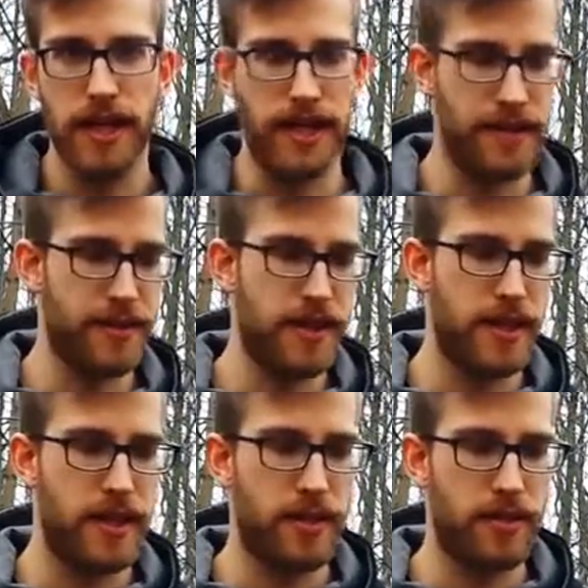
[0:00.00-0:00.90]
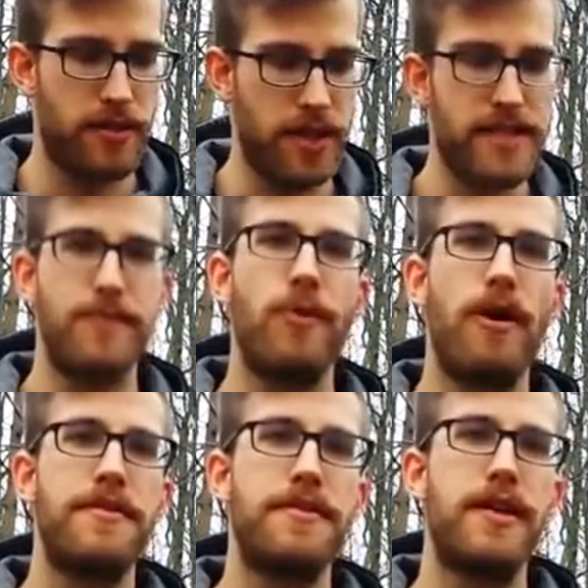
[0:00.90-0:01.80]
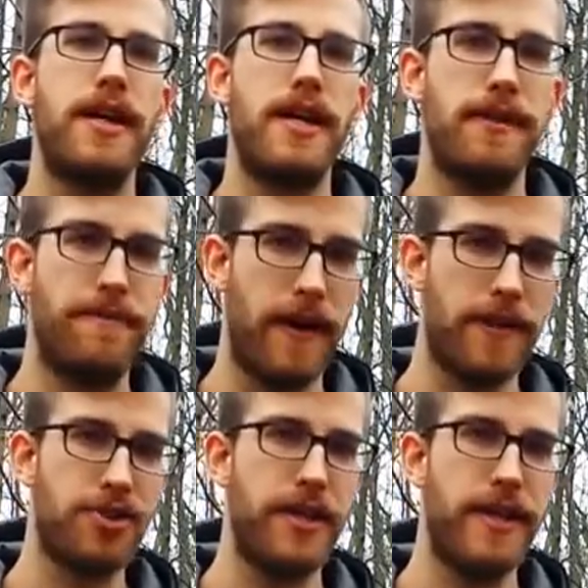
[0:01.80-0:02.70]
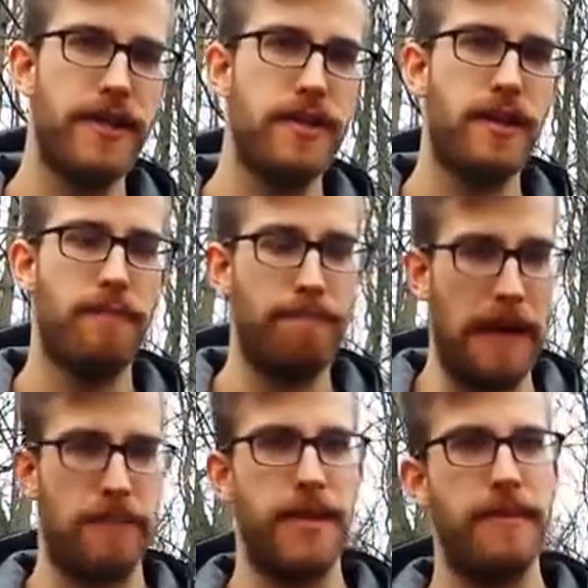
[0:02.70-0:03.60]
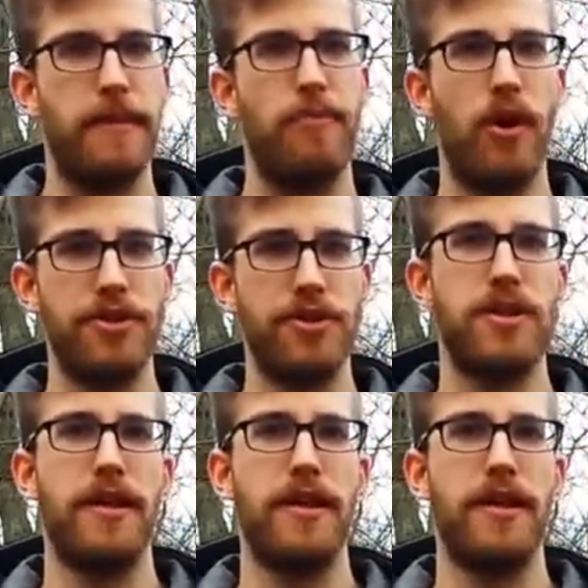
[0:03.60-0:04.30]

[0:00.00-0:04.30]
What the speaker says: and just want a functioning bare minimum watch,